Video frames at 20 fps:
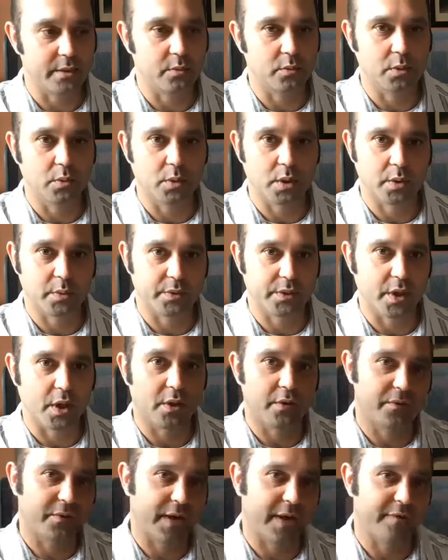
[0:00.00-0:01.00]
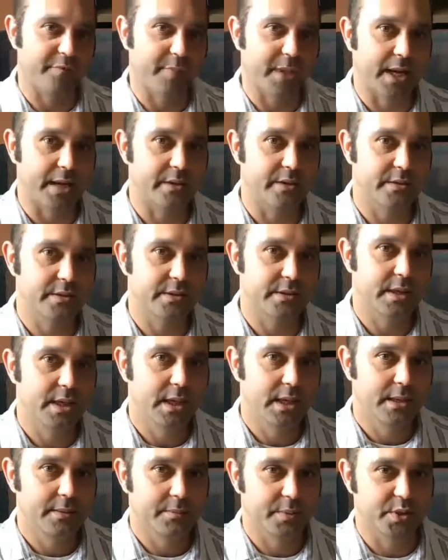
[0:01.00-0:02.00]
Will work with all 5 patterns,
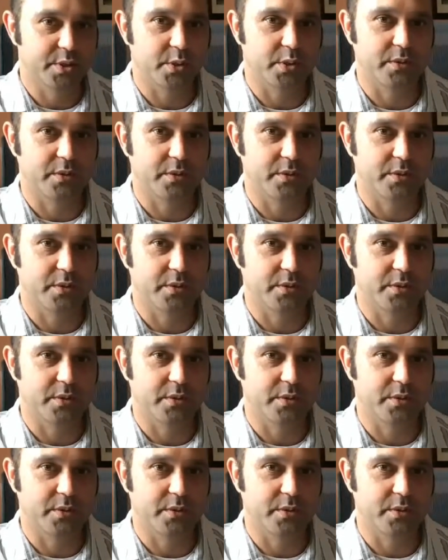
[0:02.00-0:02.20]
but you